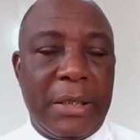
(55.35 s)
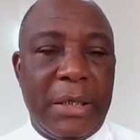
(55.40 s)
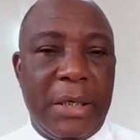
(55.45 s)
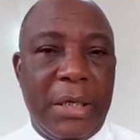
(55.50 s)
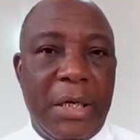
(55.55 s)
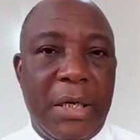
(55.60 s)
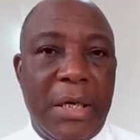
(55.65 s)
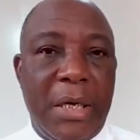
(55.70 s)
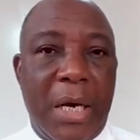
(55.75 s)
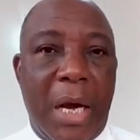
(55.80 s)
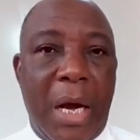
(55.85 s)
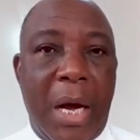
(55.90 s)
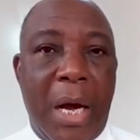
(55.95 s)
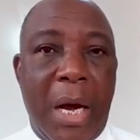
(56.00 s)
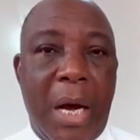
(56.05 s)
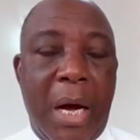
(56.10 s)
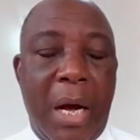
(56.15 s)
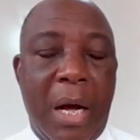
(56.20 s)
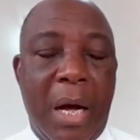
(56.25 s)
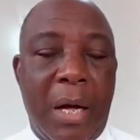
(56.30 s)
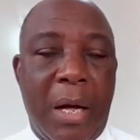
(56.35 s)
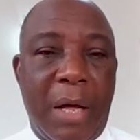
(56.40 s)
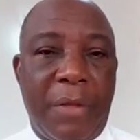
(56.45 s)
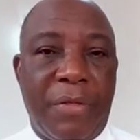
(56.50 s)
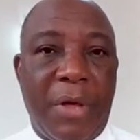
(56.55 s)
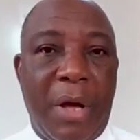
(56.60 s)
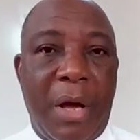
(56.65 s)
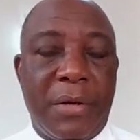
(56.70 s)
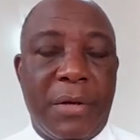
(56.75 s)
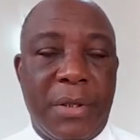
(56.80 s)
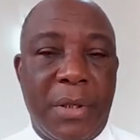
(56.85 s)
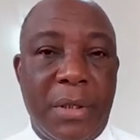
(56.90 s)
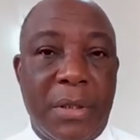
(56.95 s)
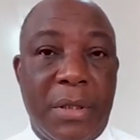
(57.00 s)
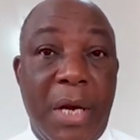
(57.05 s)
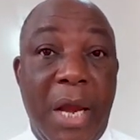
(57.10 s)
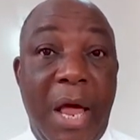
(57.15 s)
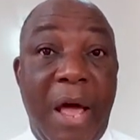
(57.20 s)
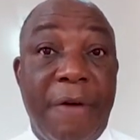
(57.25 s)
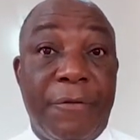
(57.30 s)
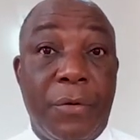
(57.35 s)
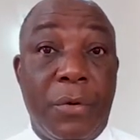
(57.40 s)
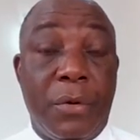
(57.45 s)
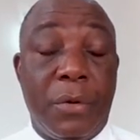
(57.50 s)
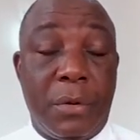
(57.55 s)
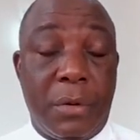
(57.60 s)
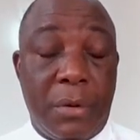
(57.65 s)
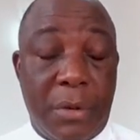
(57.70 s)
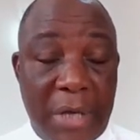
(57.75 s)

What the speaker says: 1,000 level.